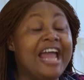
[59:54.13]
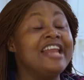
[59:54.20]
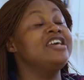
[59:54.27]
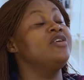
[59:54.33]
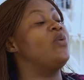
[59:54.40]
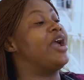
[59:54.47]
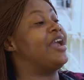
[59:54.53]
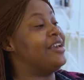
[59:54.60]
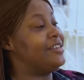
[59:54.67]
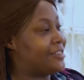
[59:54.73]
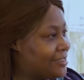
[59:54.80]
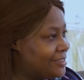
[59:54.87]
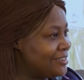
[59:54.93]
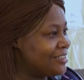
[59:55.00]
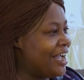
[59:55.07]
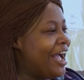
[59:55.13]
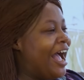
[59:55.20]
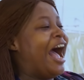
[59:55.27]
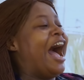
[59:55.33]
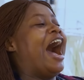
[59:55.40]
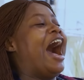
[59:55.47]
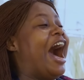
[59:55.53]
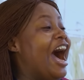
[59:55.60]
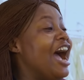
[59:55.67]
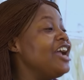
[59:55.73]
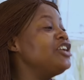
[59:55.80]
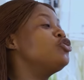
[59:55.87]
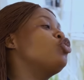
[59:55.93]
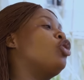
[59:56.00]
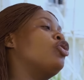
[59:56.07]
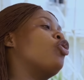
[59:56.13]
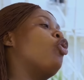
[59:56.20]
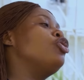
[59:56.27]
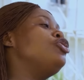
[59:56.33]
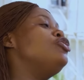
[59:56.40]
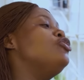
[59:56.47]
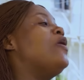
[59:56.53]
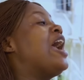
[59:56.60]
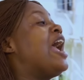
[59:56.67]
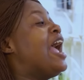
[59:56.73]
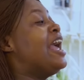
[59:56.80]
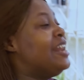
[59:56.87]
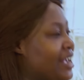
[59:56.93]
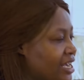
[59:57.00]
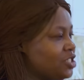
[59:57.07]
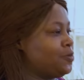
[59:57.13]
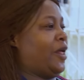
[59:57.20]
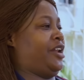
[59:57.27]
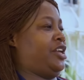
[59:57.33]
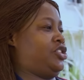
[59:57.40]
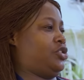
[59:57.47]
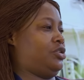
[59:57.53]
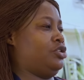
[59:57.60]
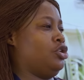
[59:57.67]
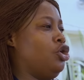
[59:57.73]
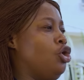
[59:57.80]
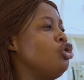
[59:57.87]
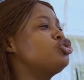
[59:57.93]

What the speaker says: Anyways. I do not owe you any explanation.